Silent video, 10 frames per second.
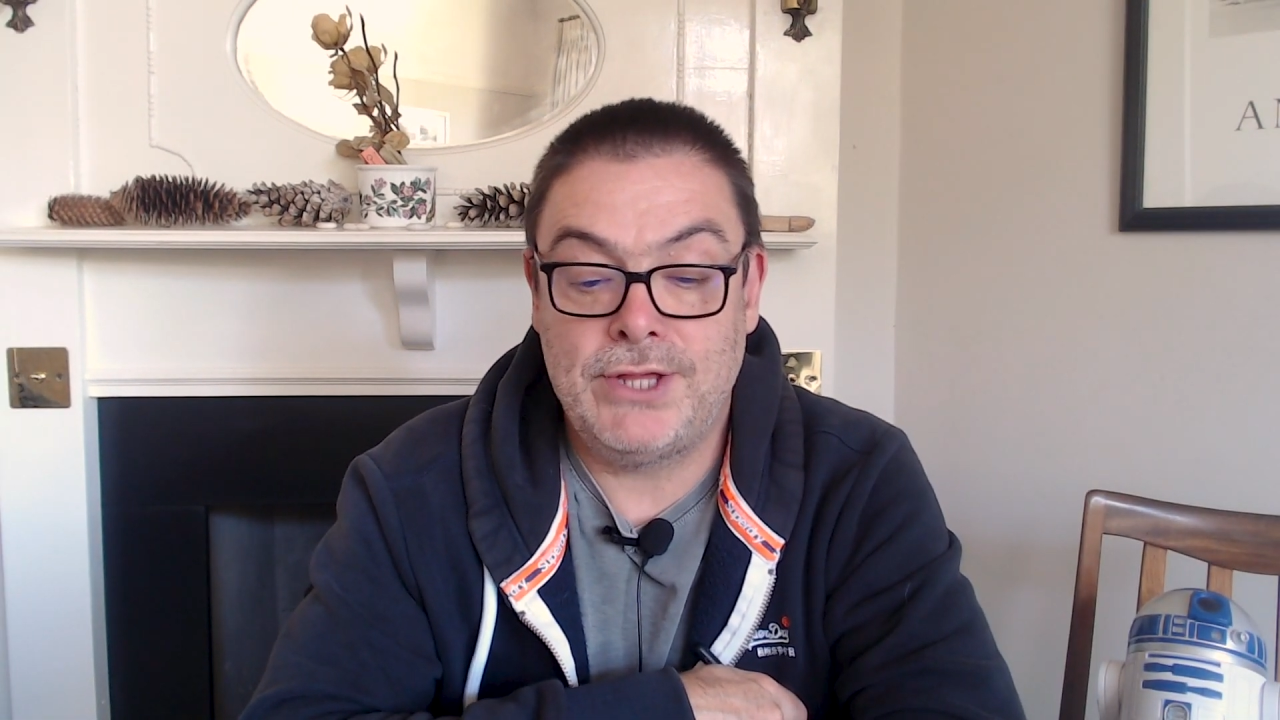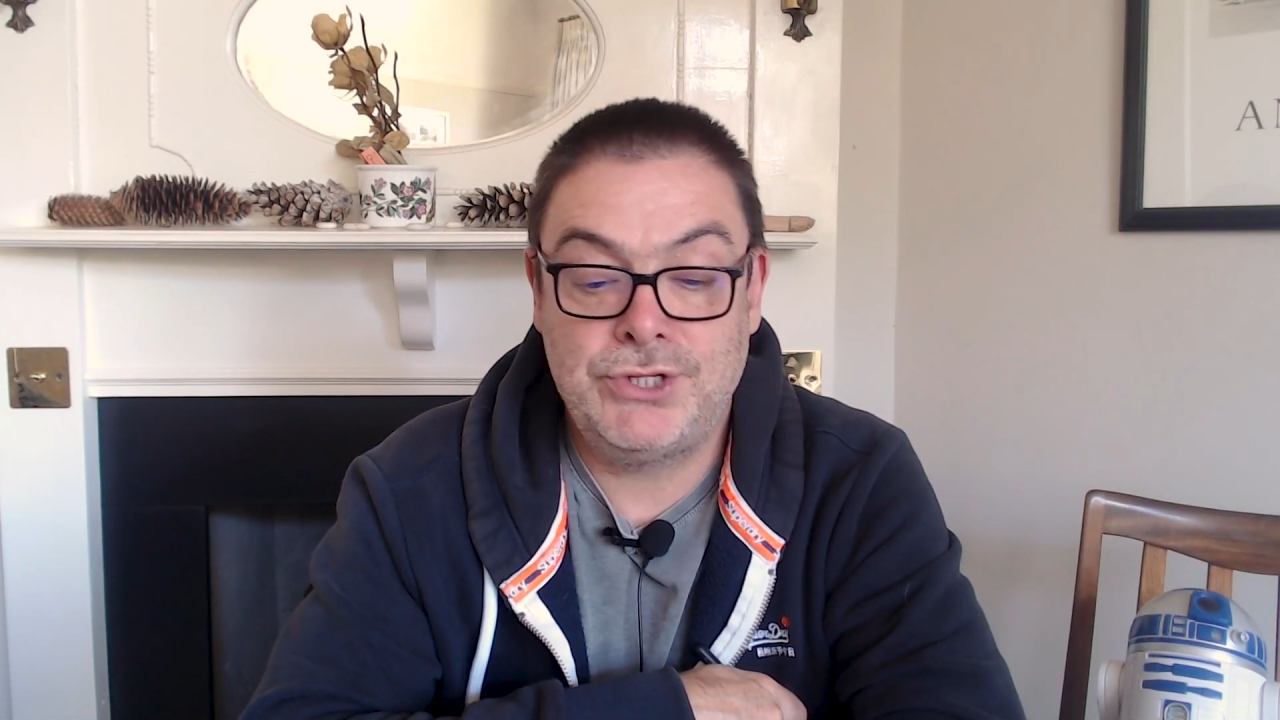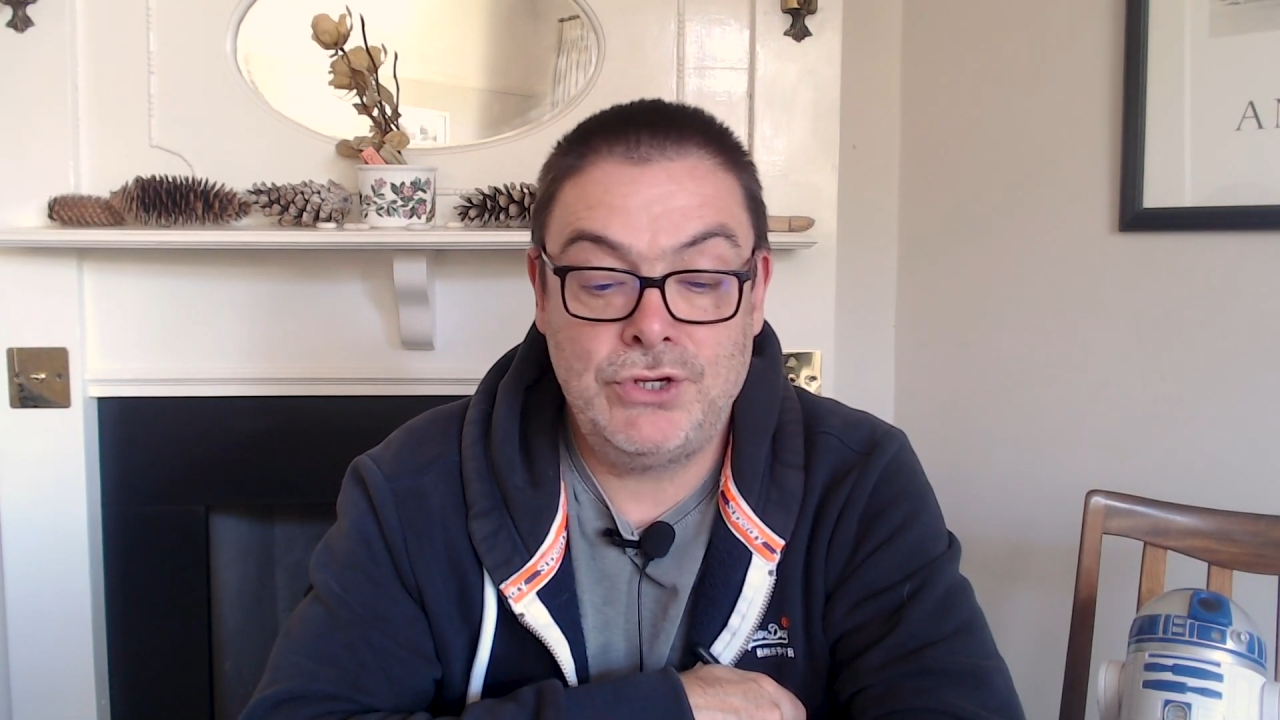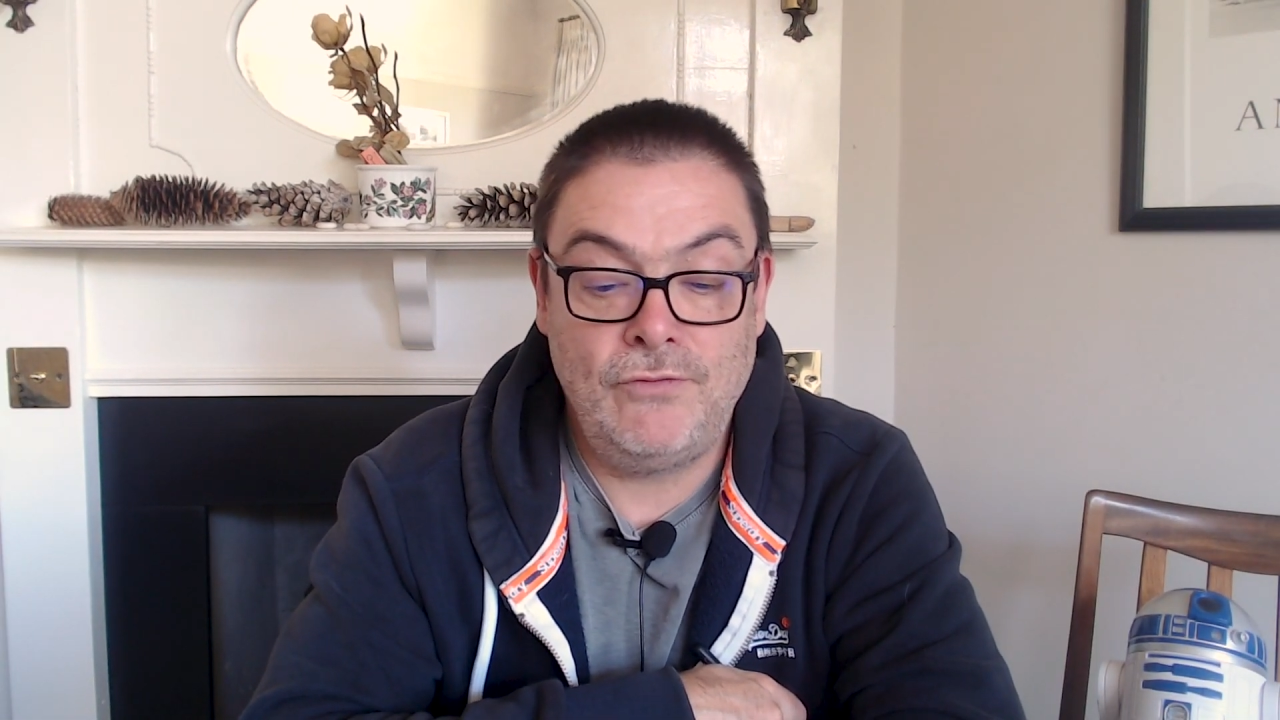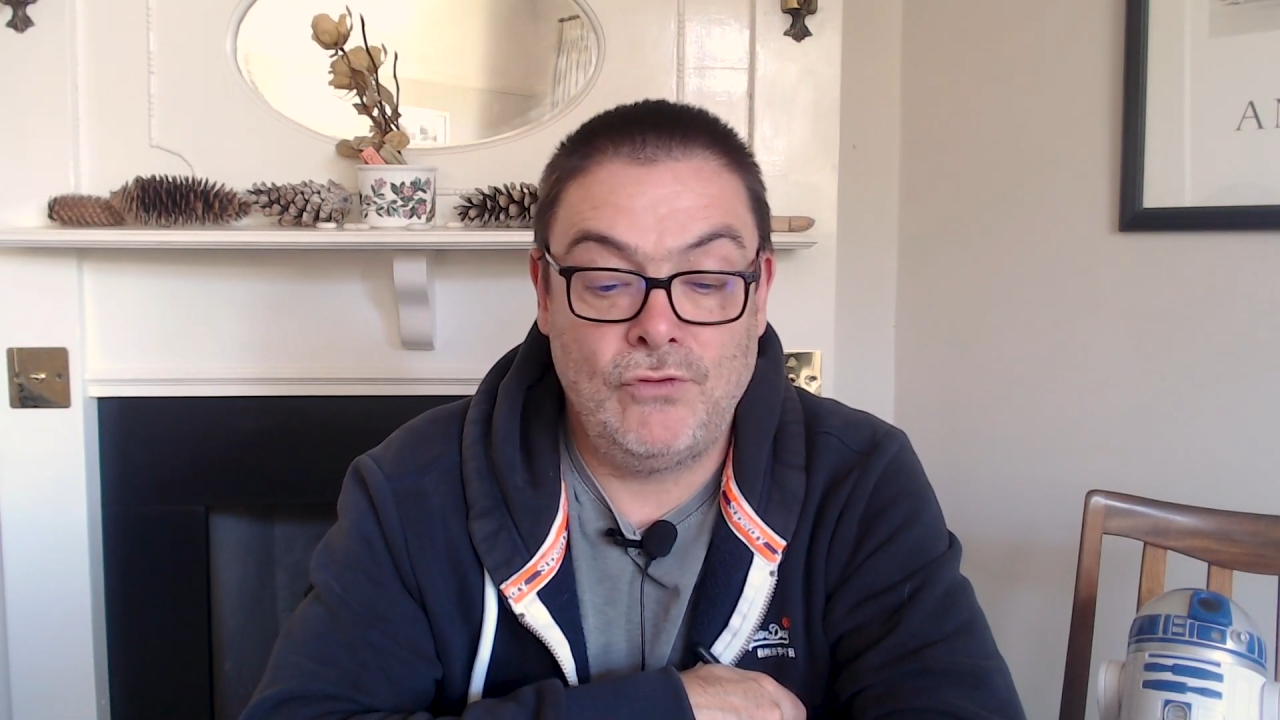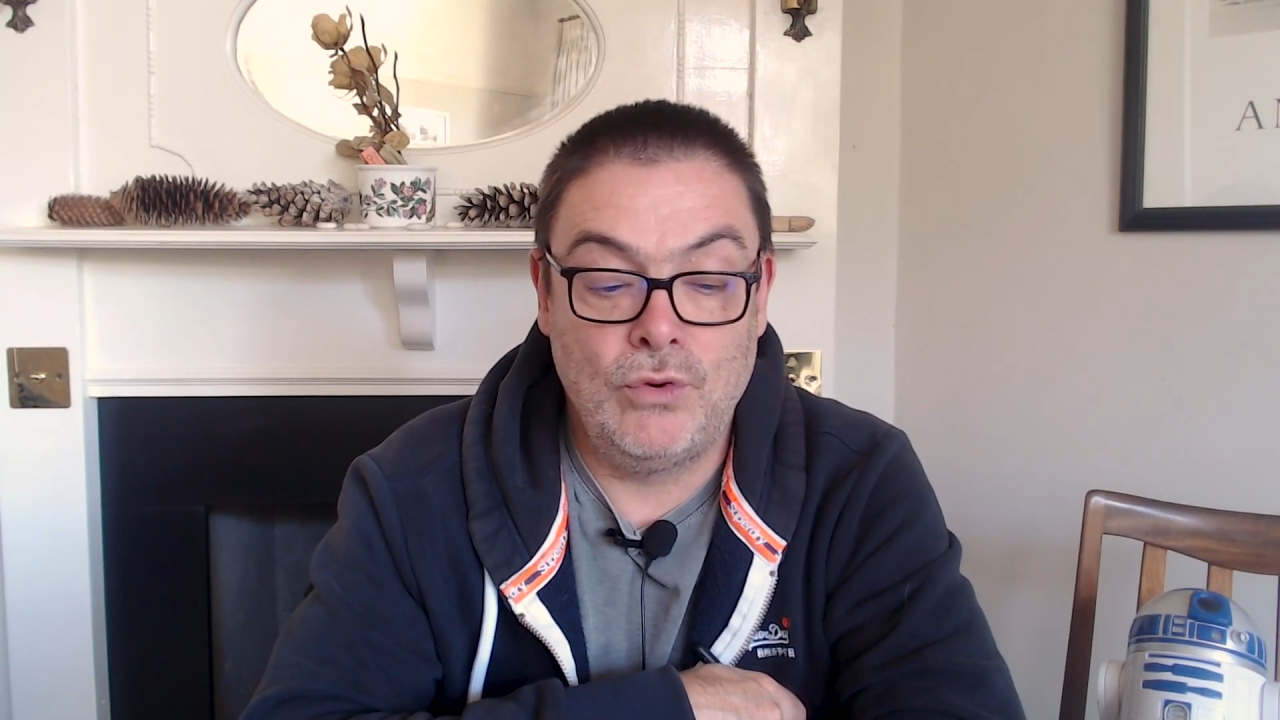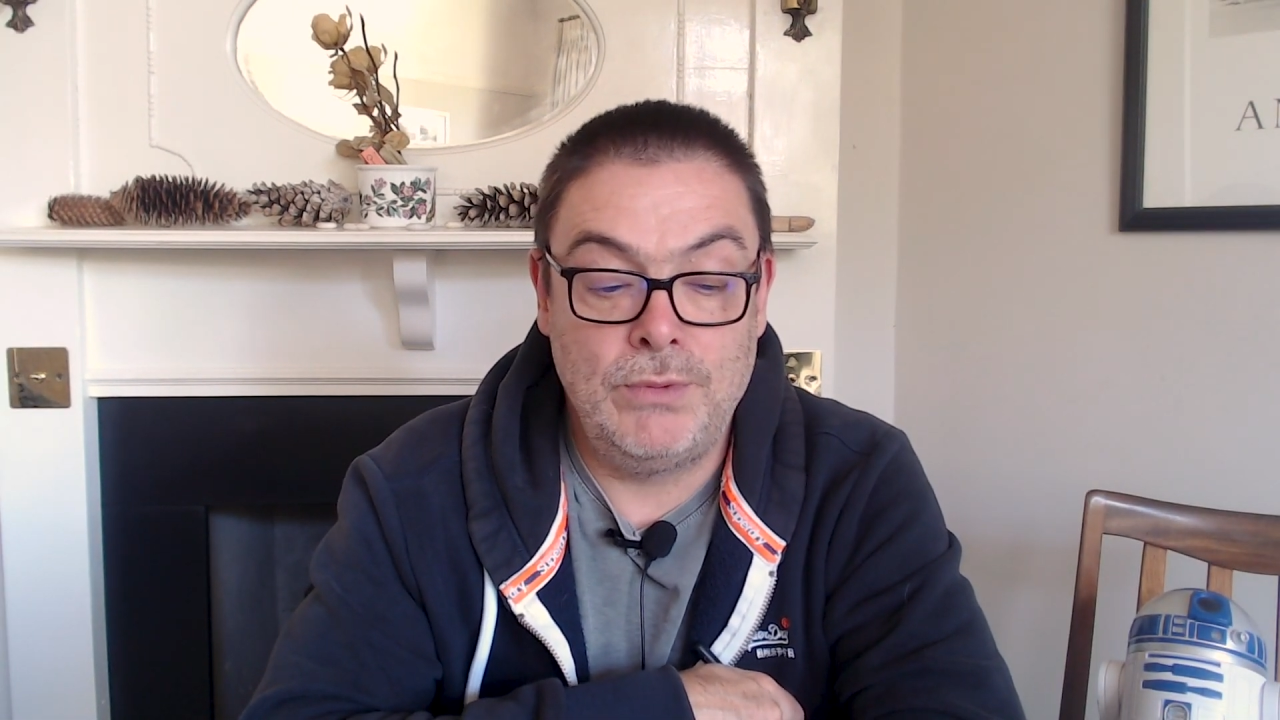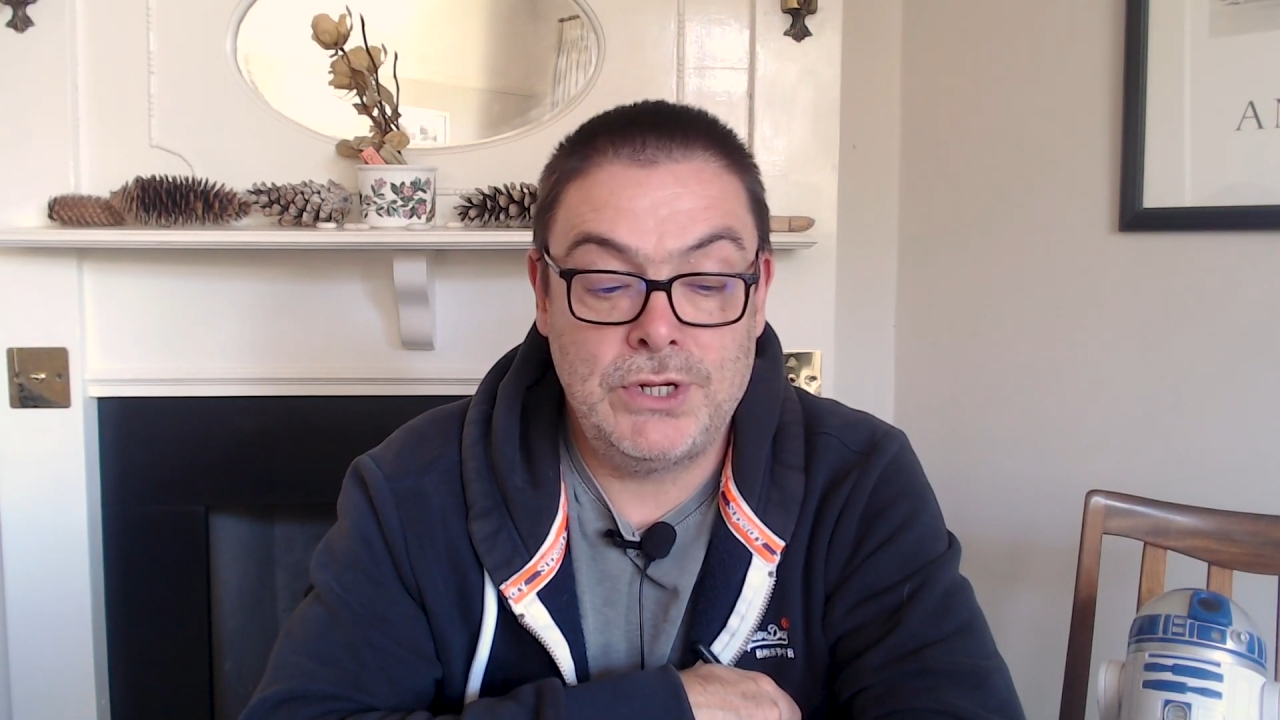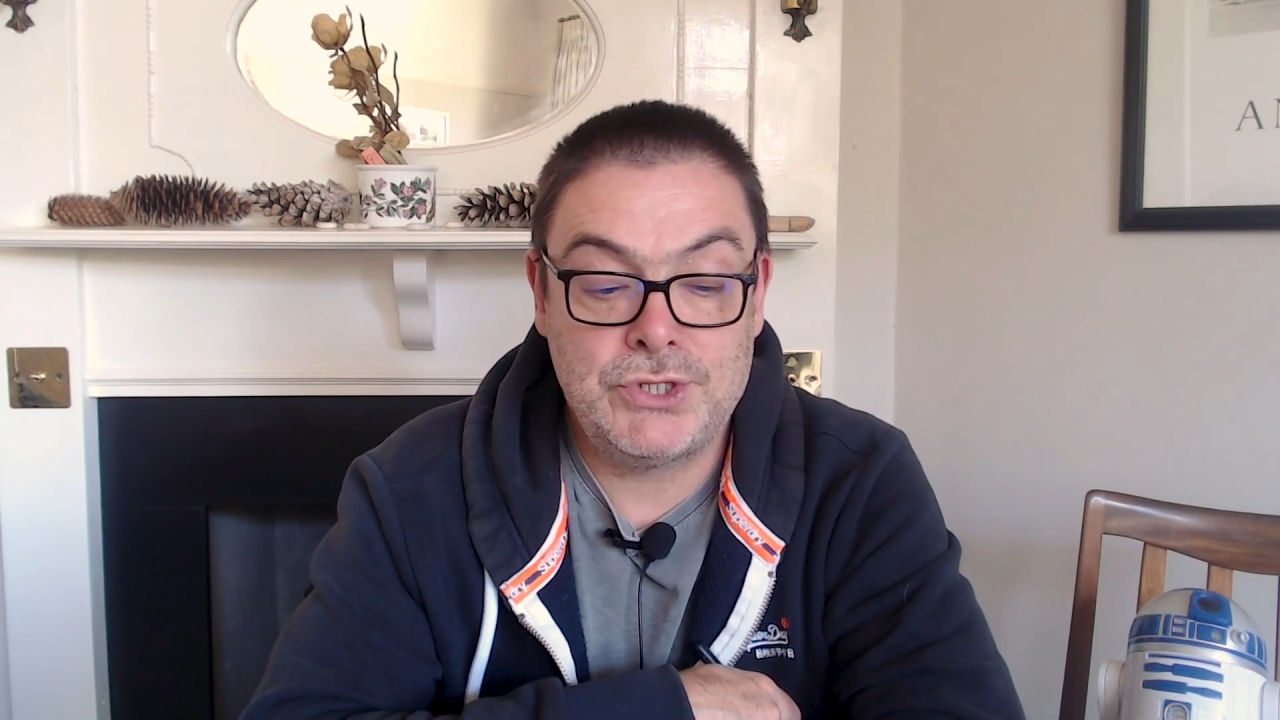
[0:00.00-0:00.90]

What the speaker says: two formulas,